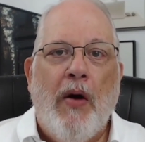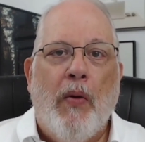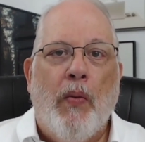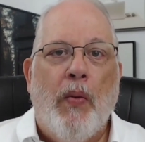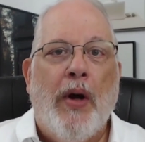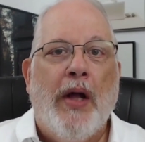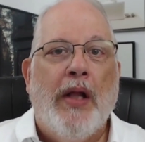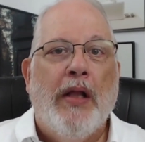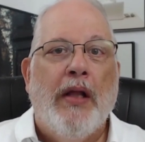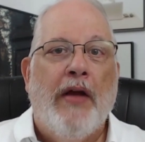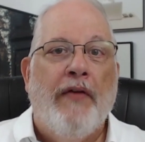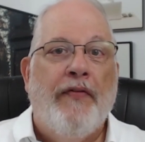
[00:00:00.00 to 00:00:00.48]

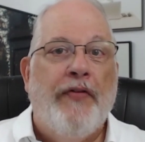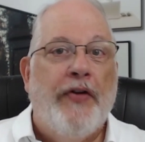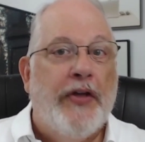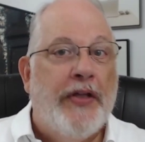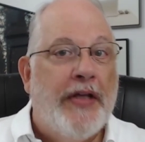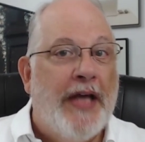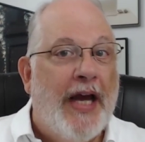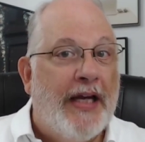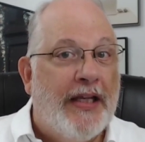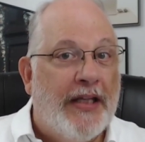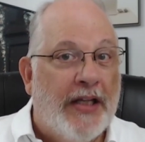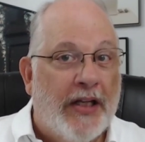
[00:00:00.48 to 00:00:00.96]
Well, if you
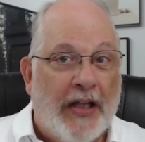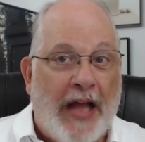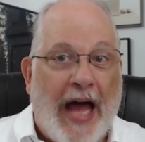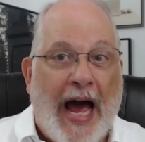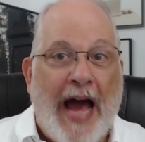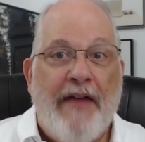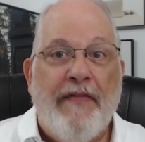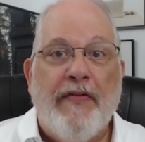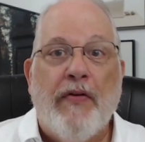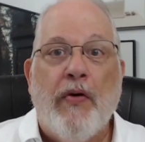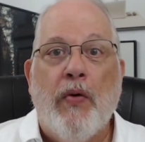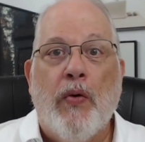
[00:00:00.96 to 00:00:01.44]
take the
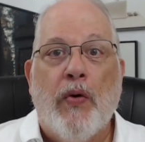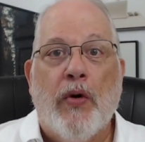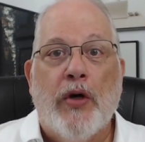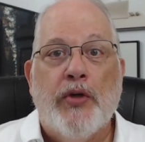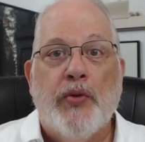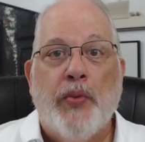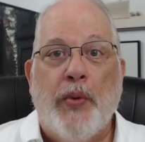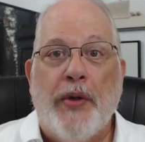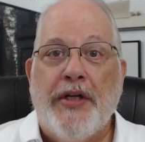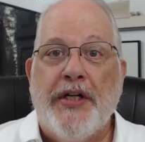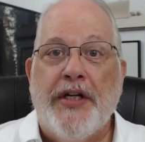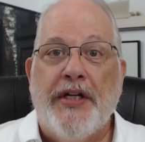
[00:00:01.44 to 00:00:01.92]
live
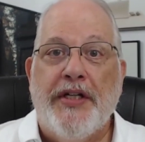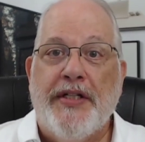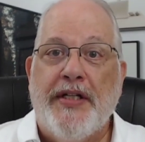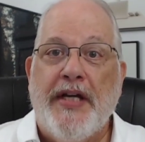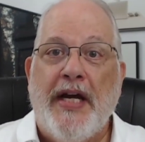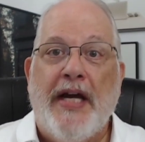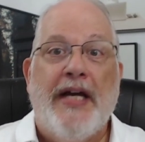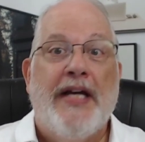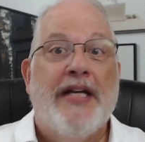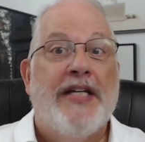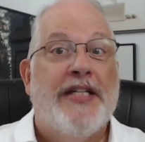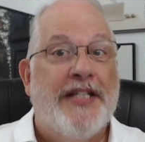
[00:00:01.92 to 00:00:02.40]
course, which is
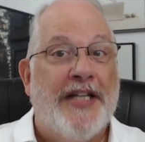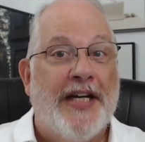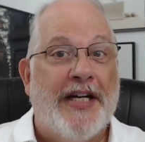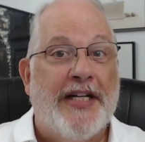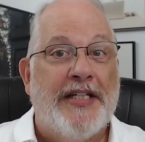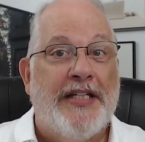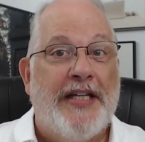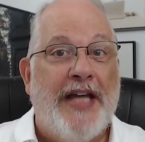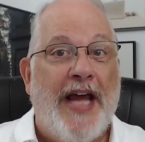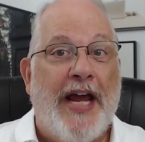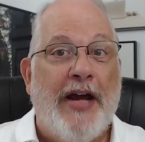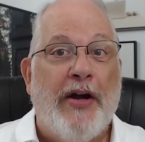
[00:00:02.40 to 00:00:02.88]
a
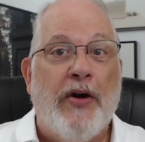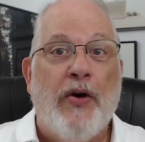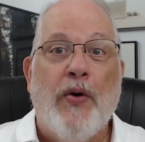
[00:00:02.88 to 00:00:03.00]
6-day